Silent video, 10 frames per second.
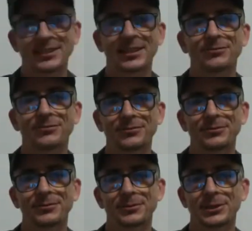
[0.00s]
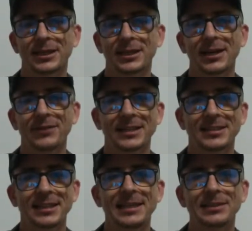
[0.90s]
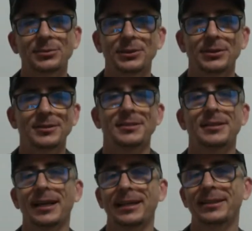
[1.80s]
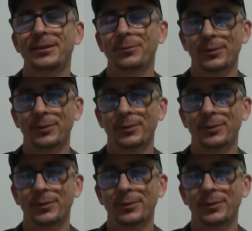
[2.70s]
stuff was kind of accidental, because like